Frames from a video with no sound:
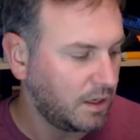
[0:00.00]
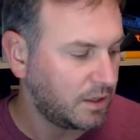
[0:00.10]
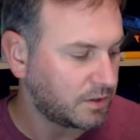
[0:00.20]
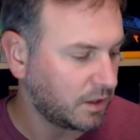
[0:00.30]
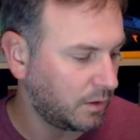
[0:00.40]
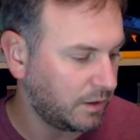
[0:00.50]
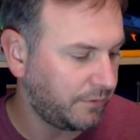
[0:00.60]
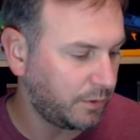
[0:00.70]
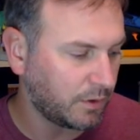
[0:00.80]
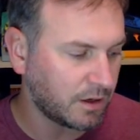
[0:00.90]
So if
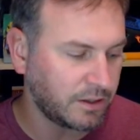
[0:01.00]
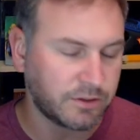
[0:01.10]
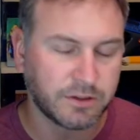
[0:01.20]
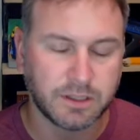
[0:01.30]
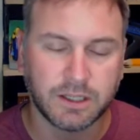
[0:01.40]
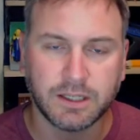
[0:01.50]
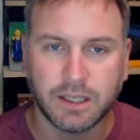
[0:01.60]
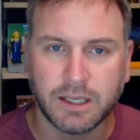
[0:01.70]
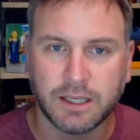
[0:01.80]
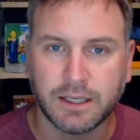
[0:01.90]
you are interested
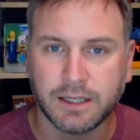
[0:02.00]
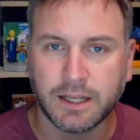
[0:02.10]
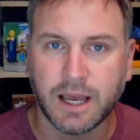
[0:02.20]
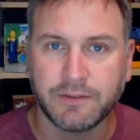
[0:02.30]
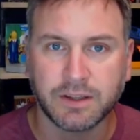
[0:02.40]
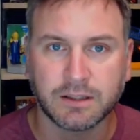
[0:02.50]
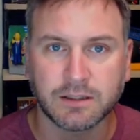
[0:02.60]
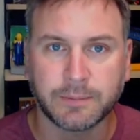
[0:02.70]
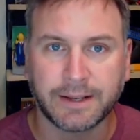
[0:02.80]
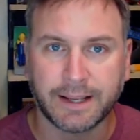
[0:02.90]
in having a little
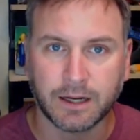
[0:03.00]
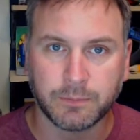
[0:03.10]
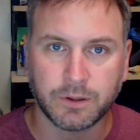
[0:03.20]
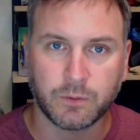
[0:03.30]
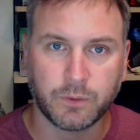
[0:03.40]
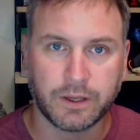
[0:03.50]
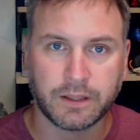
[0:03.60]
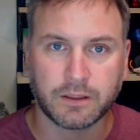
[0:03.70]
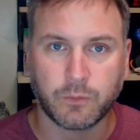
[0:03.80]
bit of help with